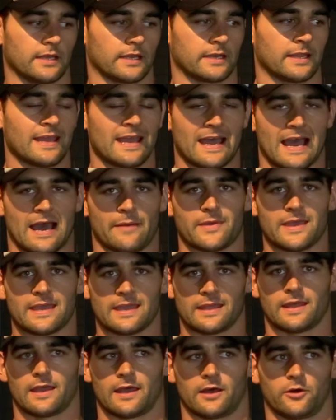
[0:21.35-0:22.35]
then I'm
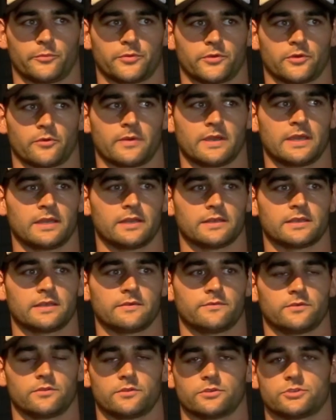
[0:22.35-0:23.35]
here to help you. I'm here to
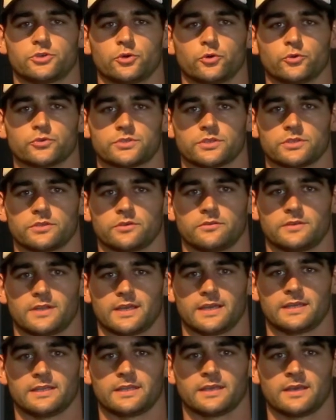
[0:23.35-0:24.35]
give you the tools that you
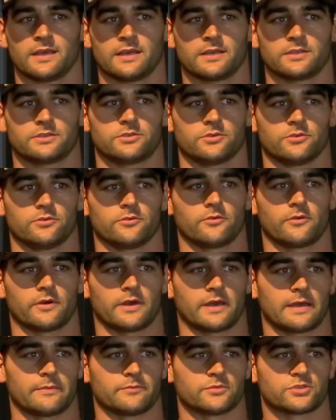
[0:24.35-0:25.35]
need
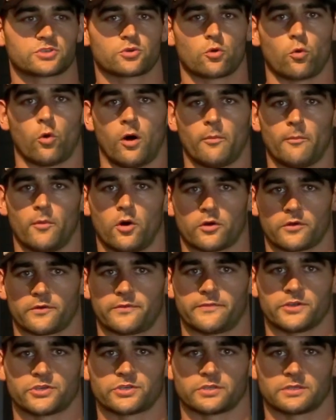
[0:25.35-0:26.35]
to squat more
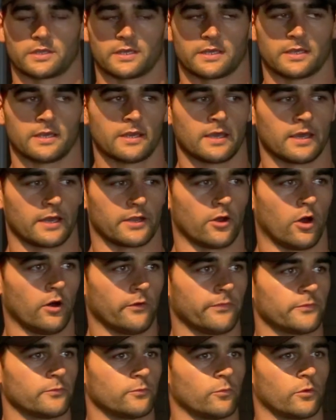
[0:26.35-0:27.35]
efficiently. And
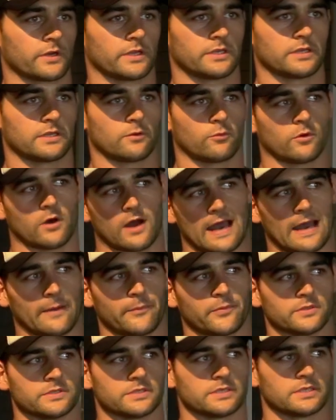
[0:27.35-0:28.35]
often what
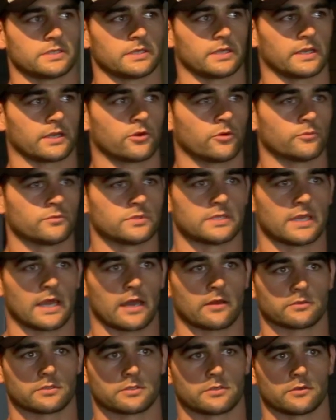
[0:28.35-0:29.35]
happens is that it comes
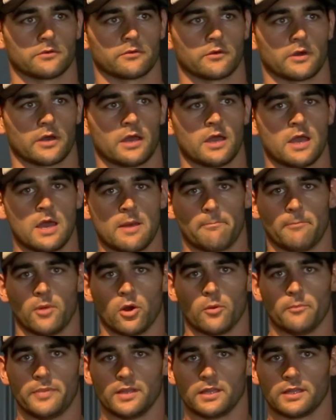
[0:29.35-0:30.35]
down to
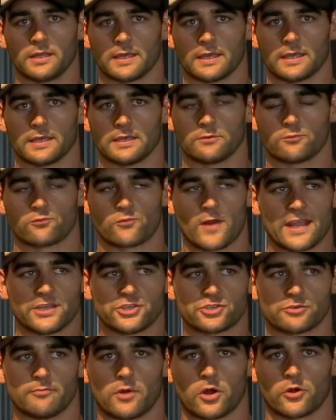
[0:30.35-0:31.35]
mobility,
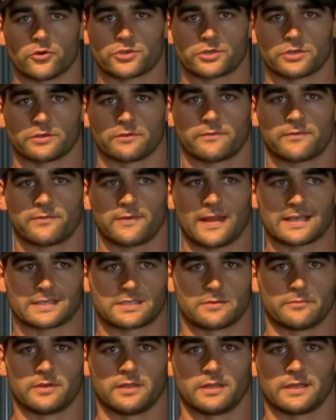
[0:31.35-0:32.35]
range of motion and
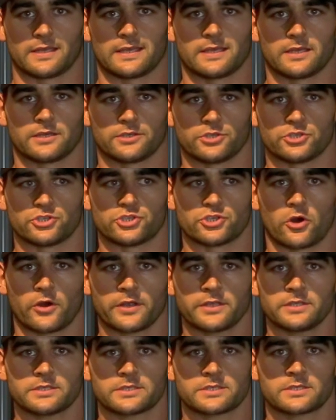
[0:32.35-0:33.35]
flexibility at your
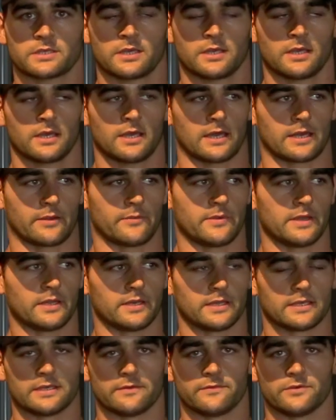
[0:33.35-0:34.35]
joints. And I'm here
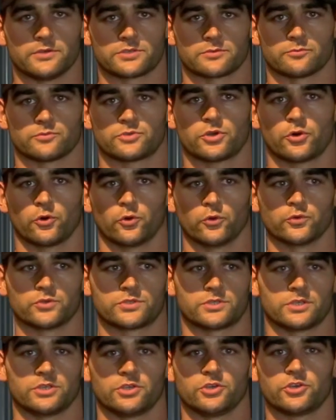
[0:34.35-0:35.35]
to give you some
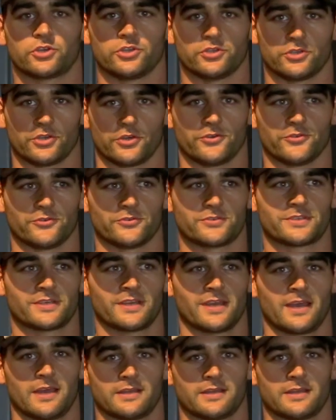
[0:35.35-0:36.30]
tools that you can use